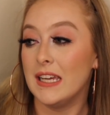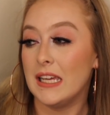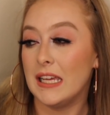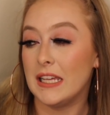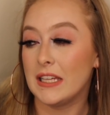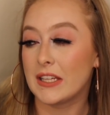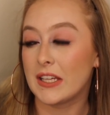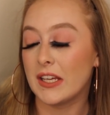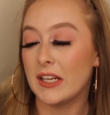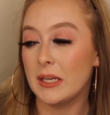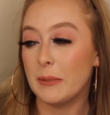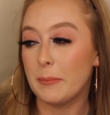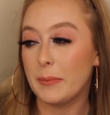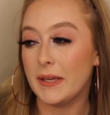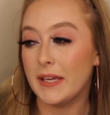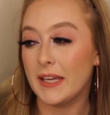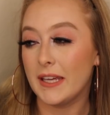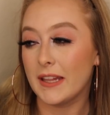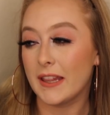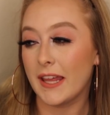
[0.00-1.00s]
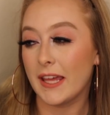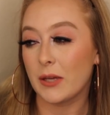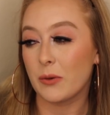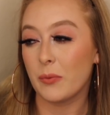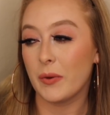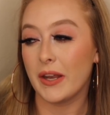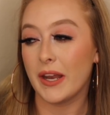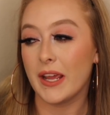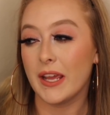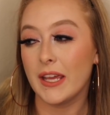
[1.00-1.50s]
It's gonna be like
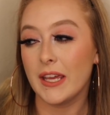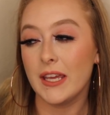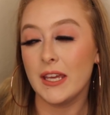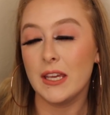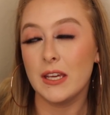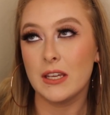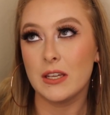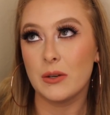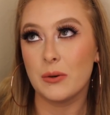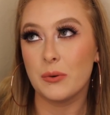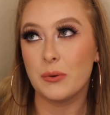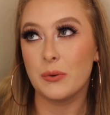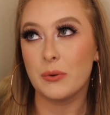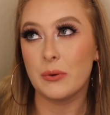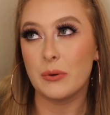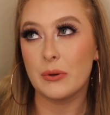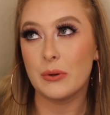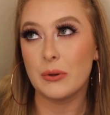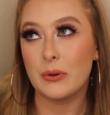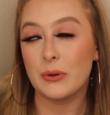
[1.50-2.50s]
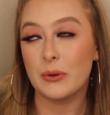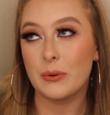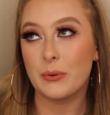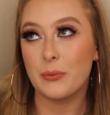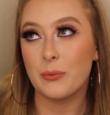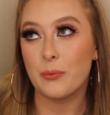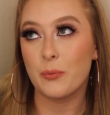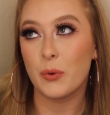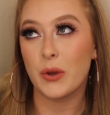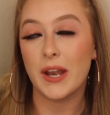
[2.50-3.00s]
when I
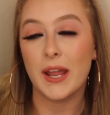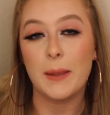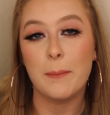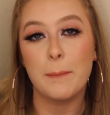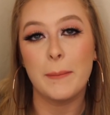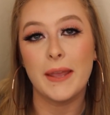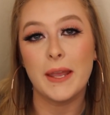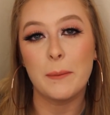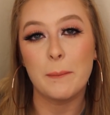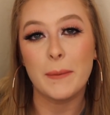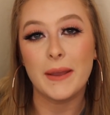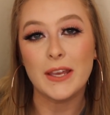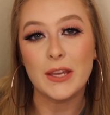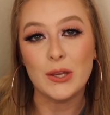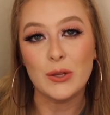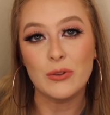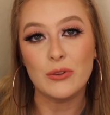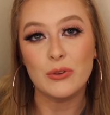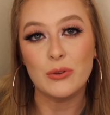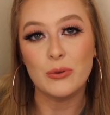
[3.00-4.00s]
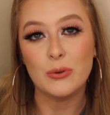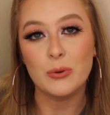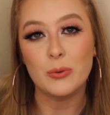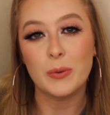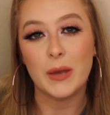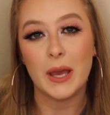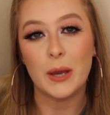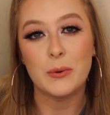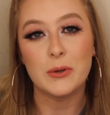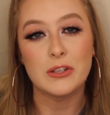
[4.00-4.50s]
made my
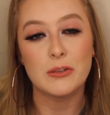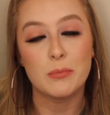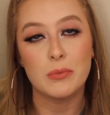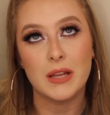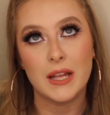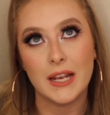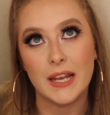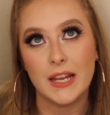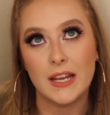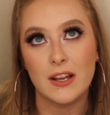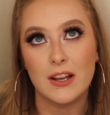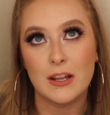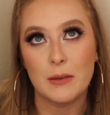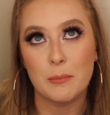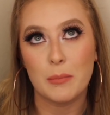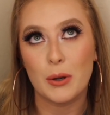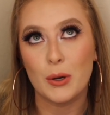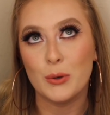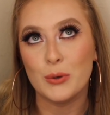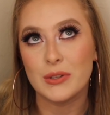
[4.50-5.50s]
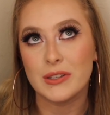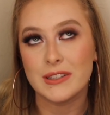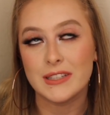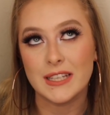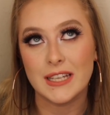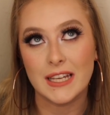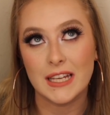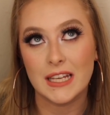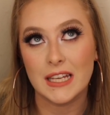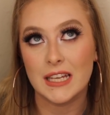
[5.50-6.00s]
YouTube, I was planning on
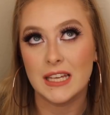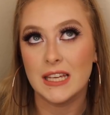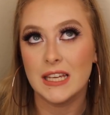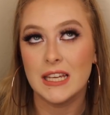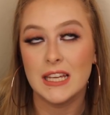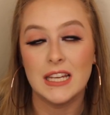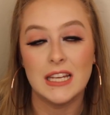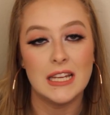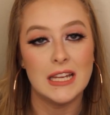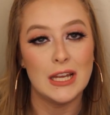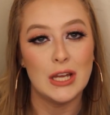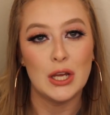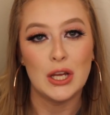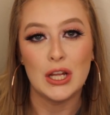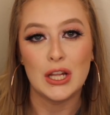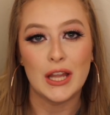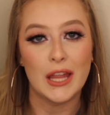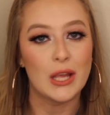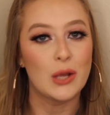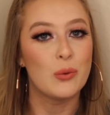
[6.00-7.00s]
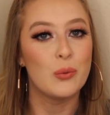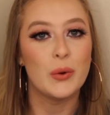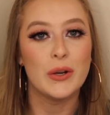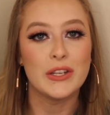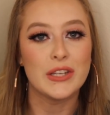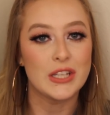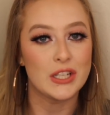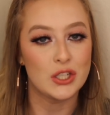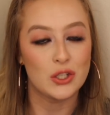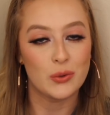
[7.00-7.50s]
posting like
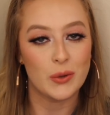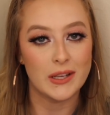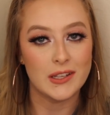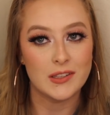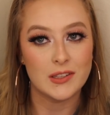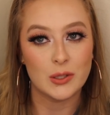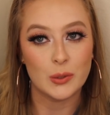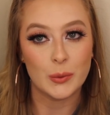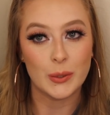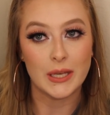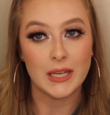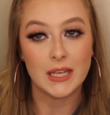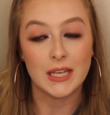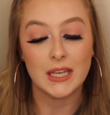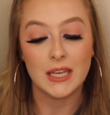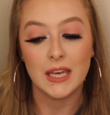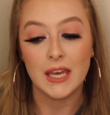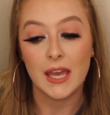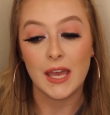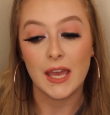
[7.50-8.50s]
once or twice a week,